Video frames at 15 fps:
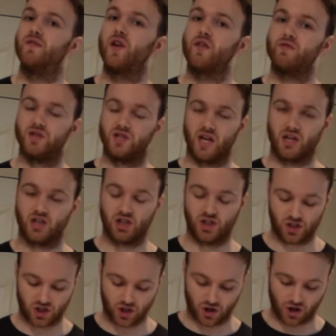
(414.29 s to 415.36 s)
flavour and texture
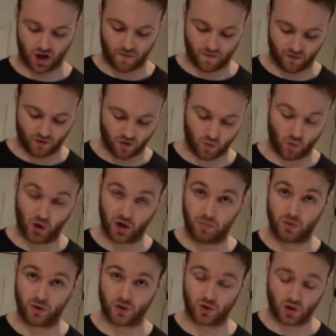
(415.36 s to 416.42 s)
is going to come from what you
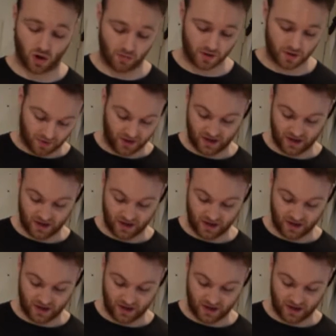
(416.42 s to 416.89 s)
put on top.